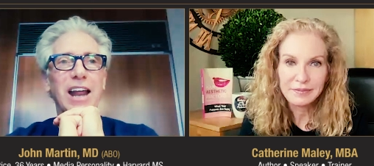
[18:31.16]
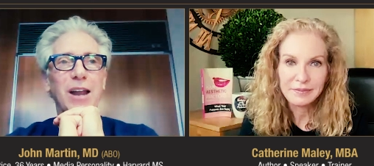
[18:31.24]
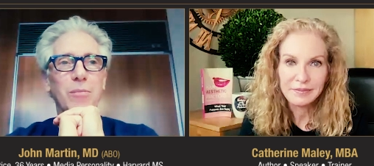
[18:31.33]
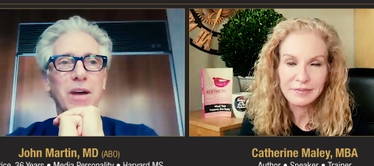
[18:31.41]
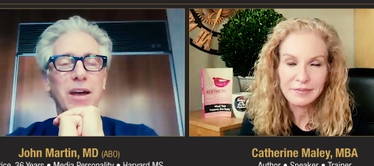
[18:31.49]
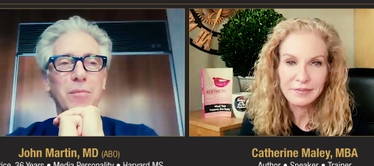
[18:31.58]
Speaker 1: in
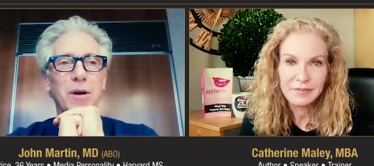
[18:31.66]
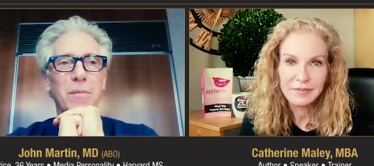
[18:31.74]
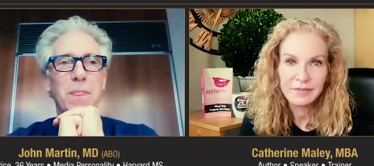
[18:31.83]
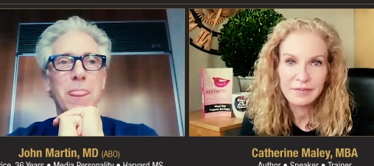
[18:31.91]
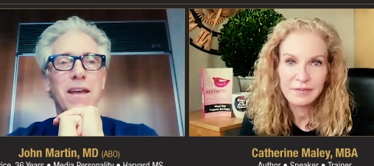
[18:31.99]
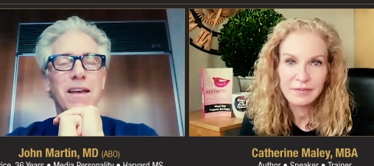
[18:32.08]

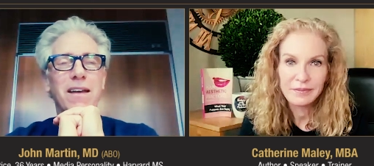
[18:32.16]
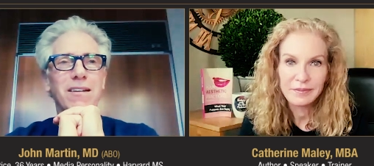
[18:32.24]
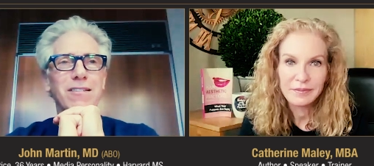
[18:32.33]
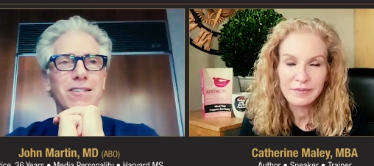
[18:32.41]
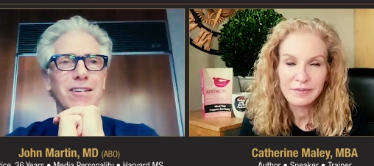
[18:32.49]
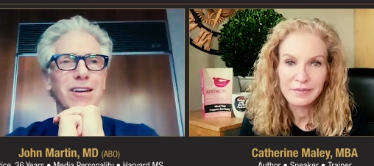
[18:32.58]
Alabama.
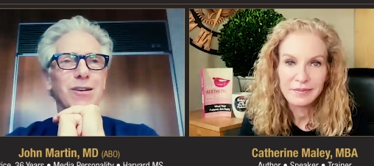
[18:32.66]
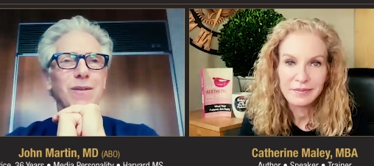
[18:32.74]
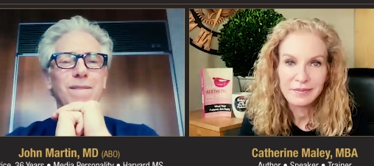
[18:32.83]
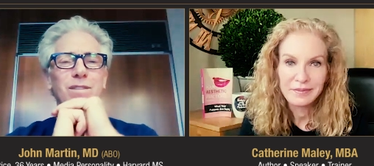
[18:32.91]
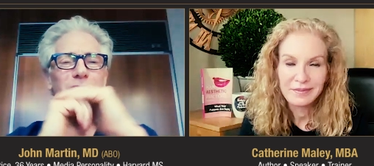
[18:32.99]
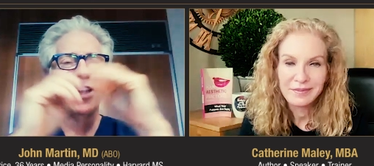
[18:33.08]
I was like,
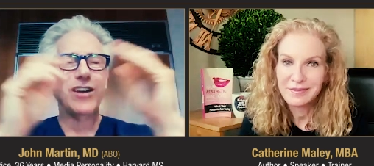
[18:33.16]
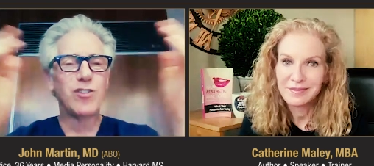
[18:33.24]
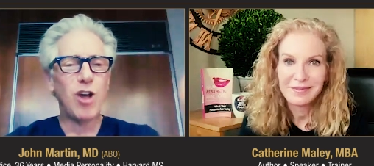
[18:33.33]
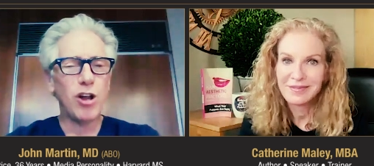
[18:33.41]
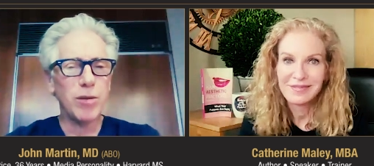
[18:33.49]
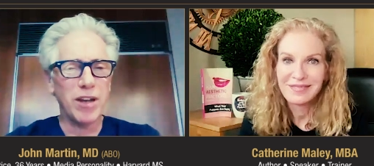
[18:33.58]
and
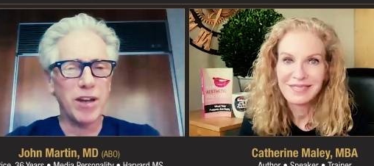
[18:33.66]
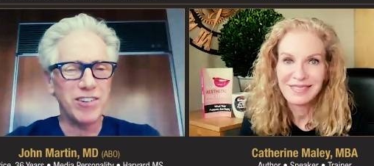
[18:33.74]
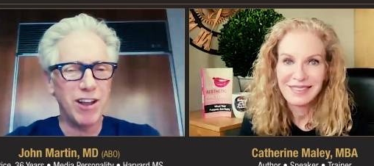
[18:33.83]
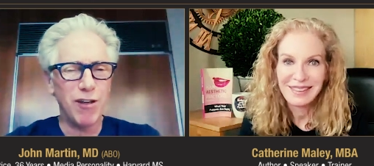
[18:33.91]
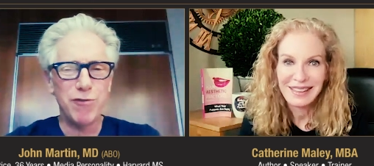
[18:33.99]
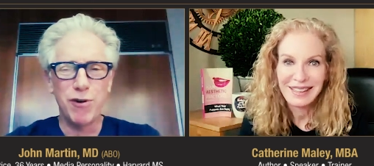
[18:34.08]
he's calling my
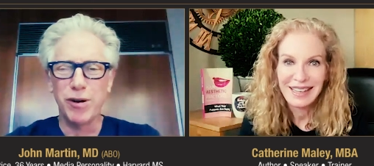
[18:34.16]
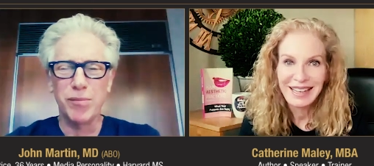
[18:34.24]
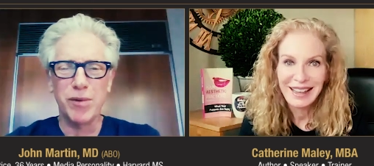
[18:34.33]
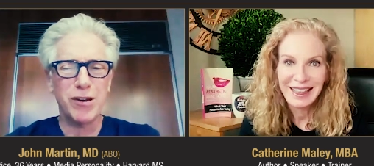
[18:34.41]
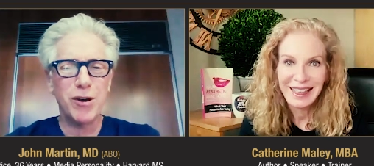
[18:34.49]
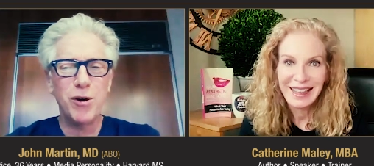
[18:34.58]
cell phone.
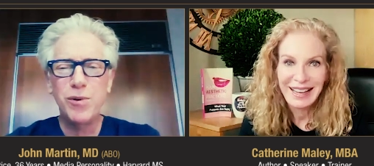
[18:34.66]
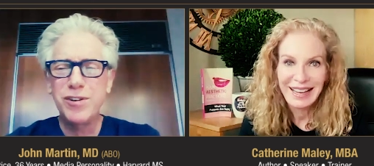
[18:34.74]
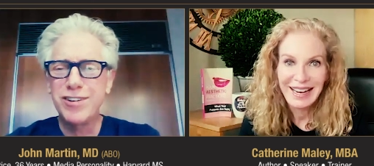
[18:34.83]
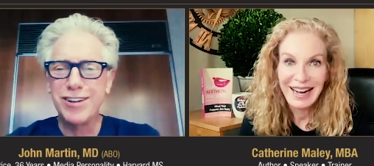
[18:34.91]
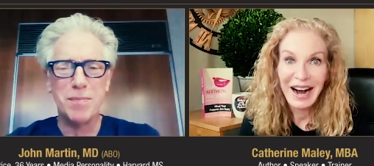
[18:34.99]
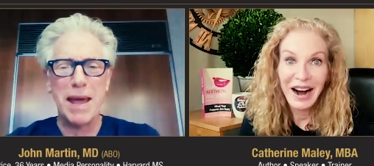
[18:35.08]
I'm like, "Who
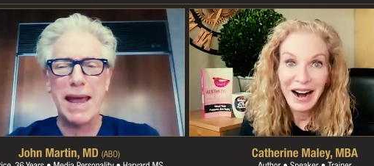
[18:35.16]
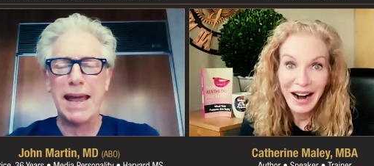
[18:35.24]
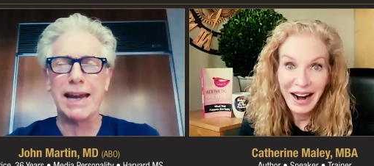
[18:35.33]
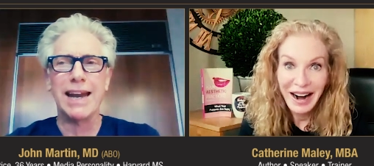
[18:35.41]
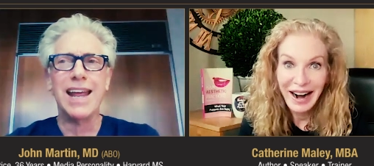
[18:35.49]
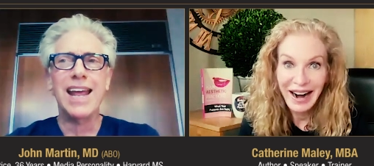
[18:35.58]
is this
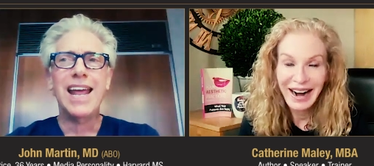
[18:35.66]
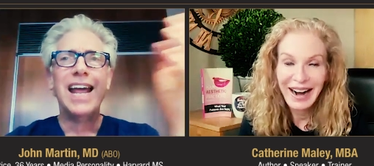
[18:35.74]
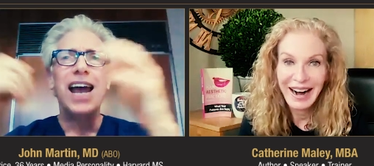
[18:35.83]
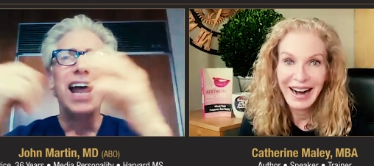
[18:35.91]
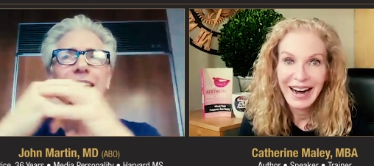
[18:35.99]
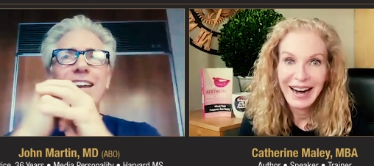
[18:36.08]
man?"
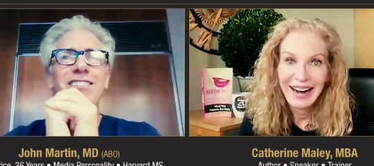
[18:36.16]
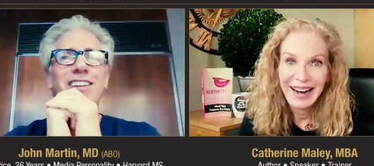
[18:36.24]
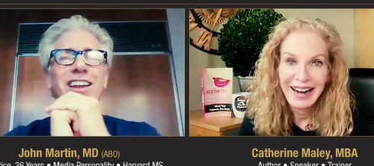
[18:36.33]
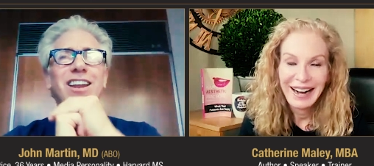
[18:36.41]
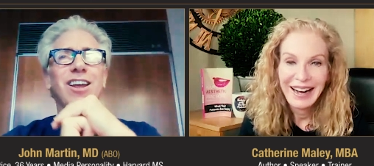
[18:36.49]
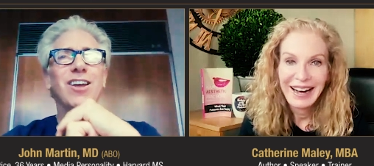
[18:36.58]
And he
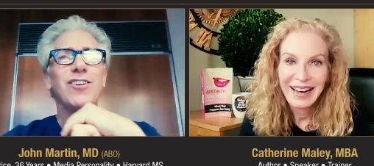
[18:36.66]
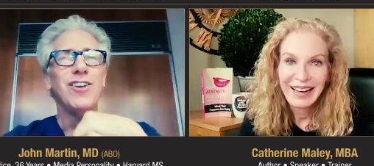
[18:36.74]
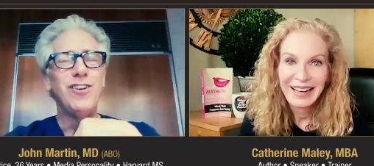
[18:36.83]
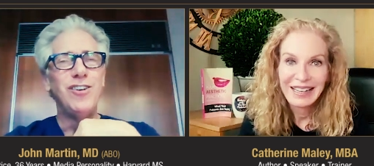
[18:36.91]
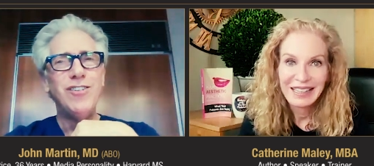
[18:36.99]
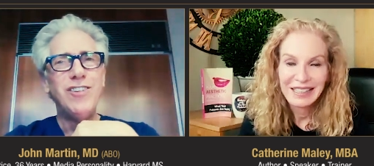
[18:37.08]
said,
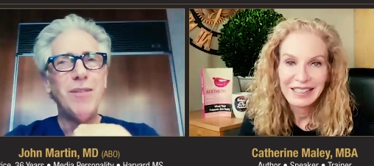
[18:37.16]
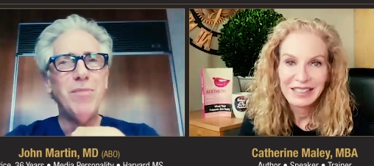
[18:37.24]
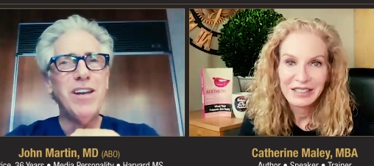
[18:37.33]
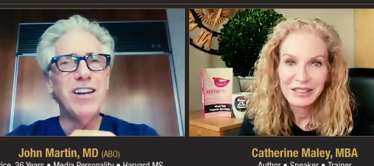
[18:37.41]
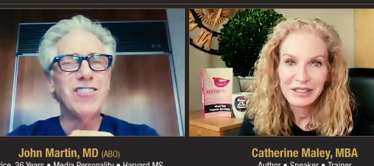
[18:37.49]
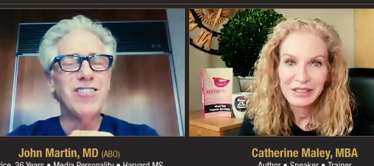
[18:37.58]
"Did you send
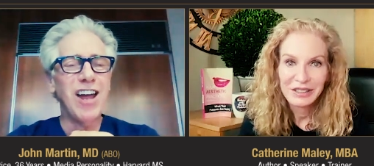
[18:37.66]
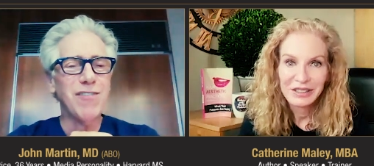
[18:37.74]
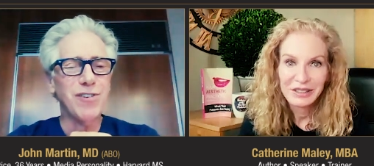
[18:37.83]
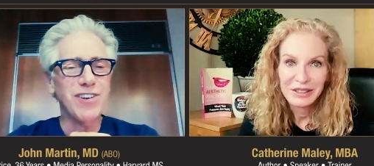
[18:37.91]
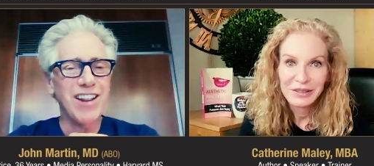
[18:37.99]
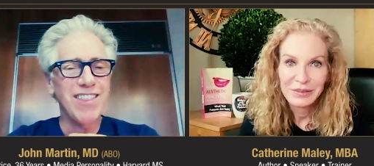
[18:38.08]
me a
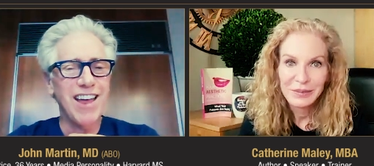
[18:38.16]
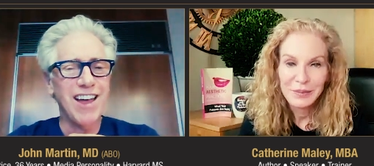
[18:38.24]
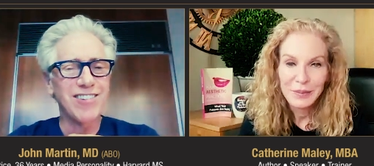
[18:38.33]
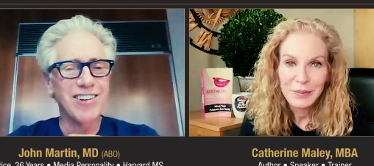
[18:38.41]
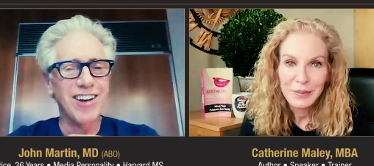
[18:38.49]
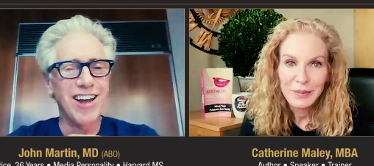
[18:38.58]
check for
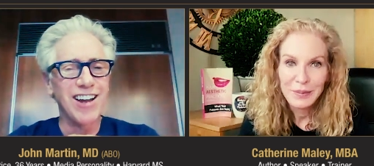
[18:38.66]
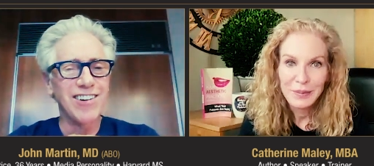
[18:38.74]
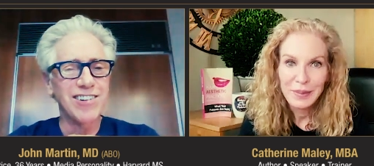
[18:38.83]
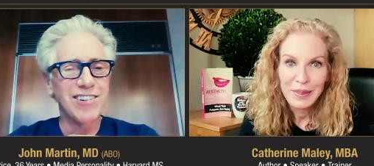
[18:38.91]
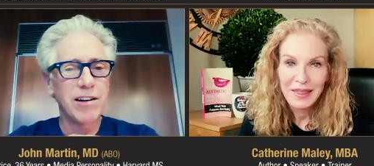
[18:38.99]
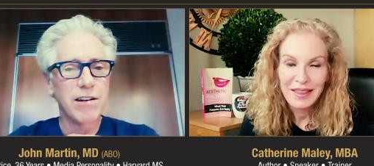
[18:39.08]

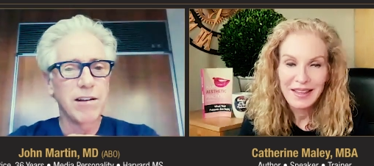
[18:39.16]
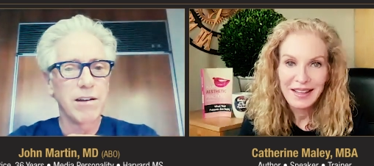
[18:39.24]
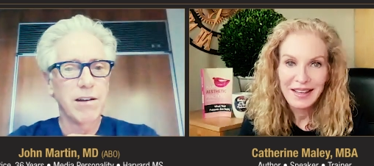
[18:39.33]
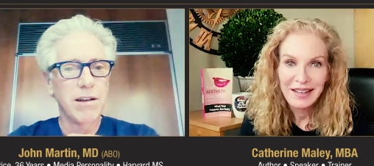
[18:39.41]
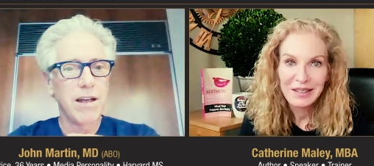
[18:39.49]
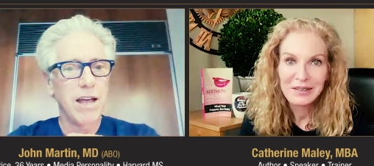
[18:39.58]
$10,000?"
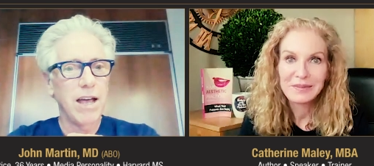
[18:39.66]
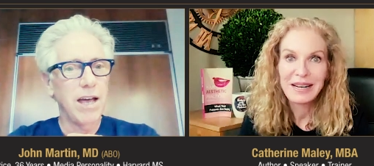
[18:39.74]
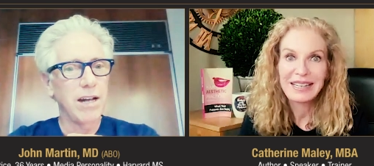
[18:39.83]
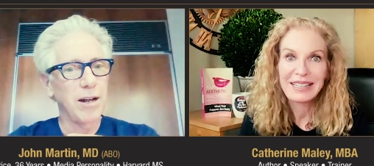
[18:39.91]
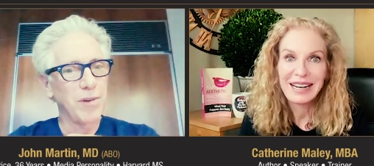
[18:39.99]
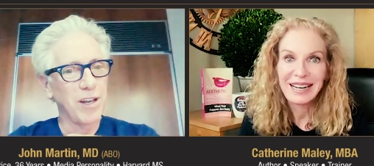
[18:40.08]

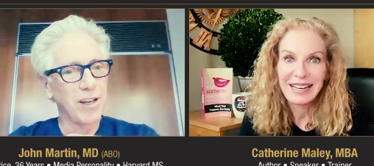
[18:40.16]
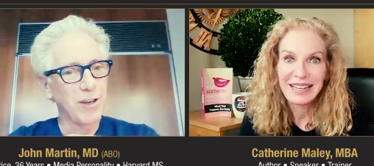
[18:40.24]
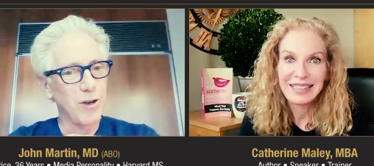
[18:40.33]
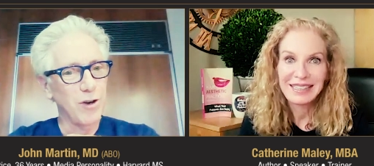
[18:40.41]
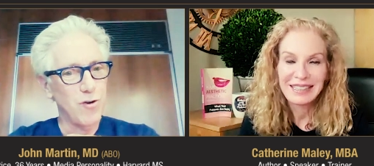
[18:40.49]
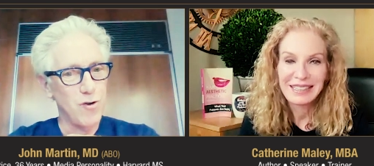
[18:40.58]
And I'm
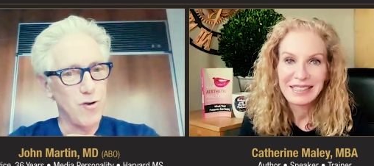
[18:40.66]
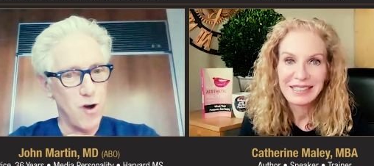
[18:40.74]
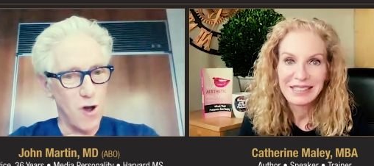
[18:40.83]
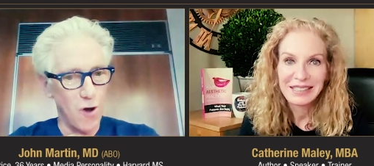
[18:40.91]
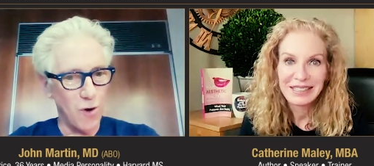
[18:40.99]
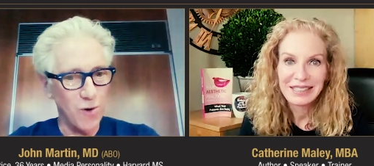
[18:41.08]
like,
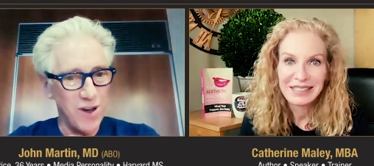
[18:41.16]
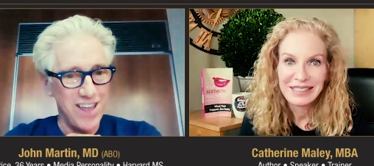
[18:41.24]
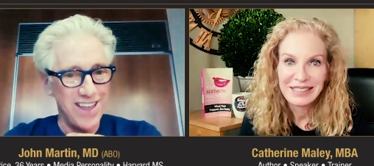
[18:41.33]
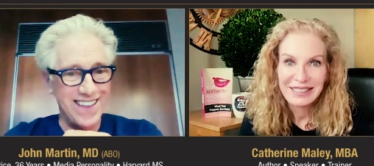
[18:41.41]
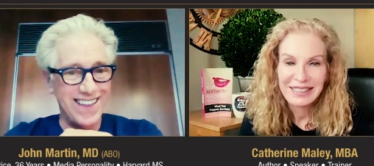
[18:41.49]
"No."